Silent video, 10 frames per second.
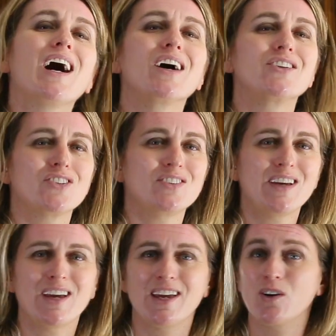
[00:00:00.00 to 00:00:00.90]
other
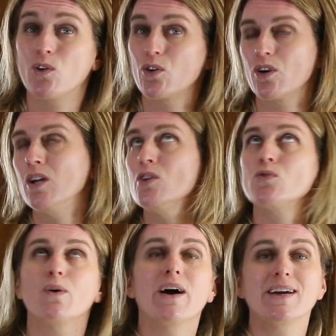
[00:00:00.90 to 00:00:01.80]
day or
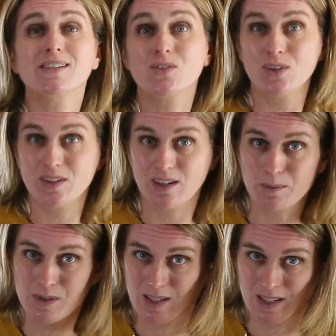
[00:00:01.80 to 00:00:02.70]
twice, 3
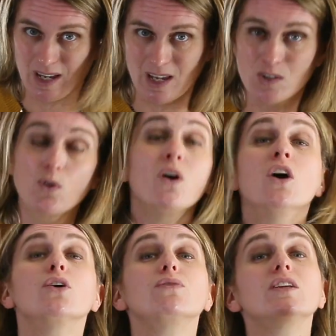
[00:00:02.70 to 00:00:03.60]
times a day. So
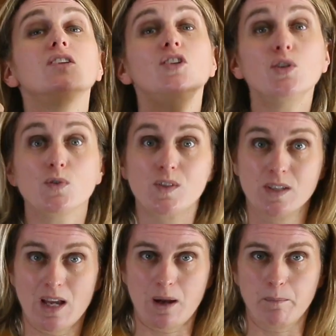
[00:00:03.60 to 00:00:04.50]
reduce
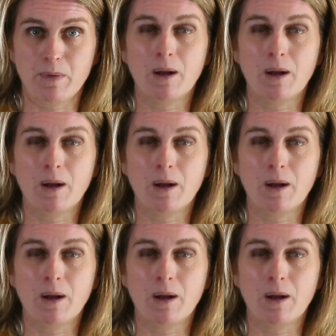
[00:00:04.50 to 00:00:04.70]
them.